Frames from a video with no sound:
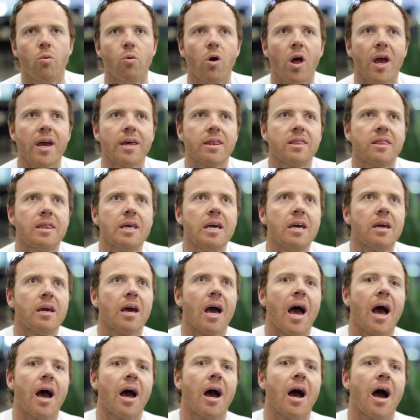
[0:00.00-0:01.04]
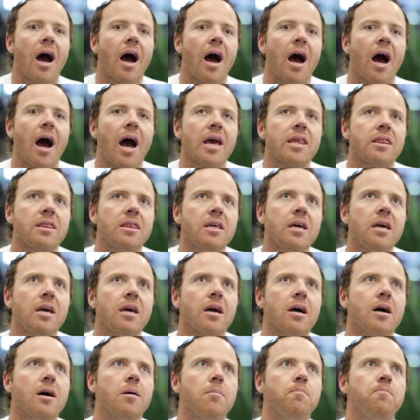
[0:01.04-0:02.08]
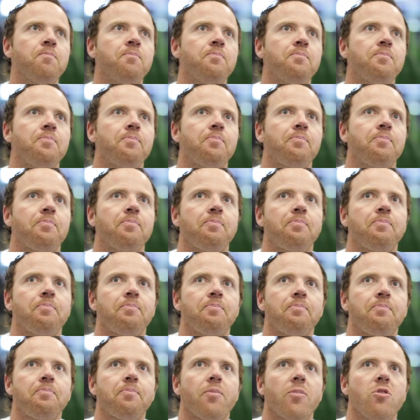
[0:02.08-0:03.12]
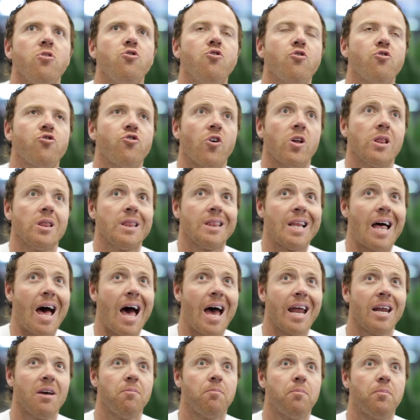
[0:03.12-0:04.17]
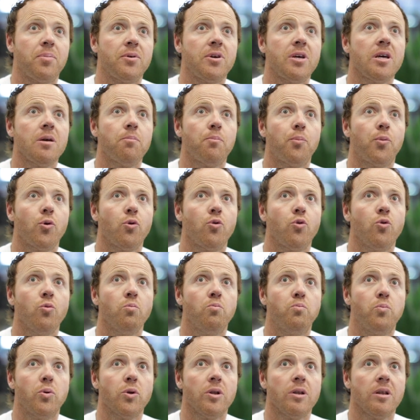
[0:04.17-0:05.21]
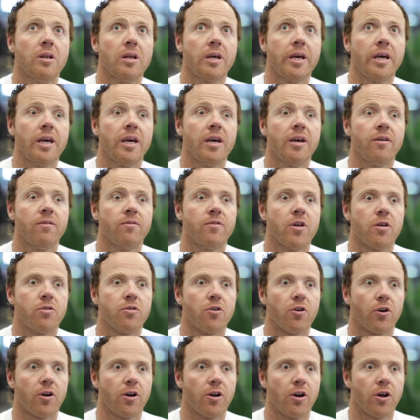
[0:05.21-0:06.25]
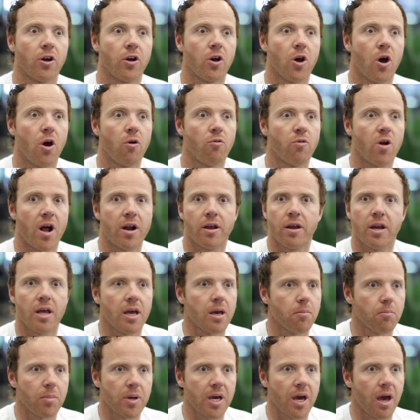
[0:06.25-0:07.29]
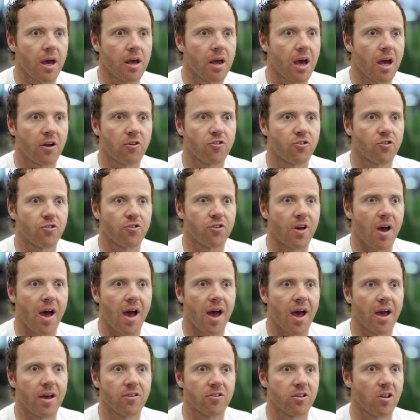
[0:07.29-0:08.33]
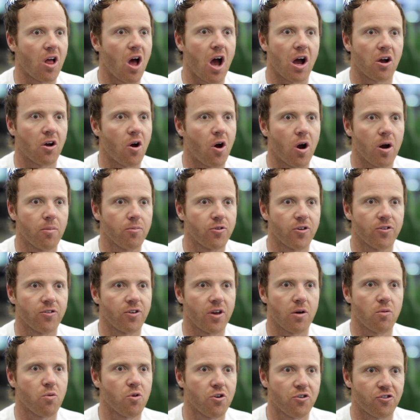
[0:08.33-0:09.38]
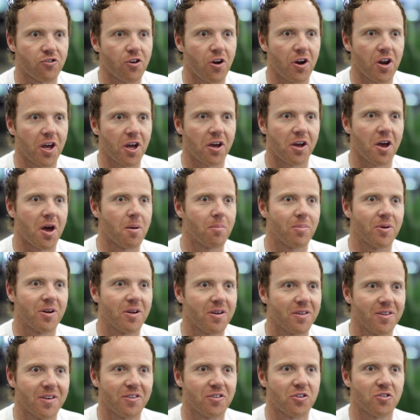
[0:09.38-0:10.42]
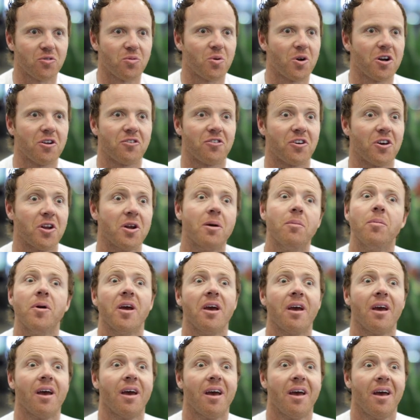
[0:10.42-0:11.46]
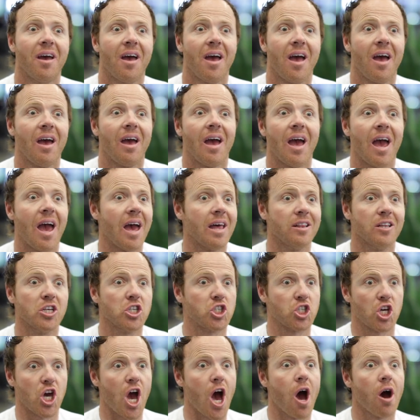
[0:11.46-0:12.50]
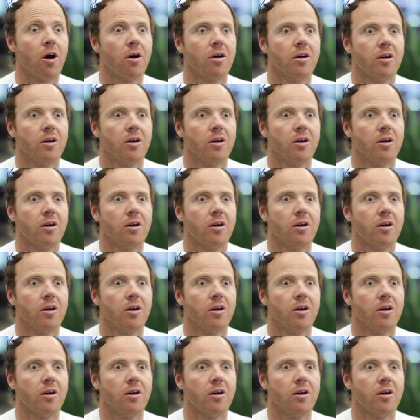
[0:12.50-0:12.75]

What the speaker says: Well, I think there's a lot of people who believe that they're going to go run an MBA exercise, lock arms, and say, we're starting a company, this is what it's going to be, and let's go.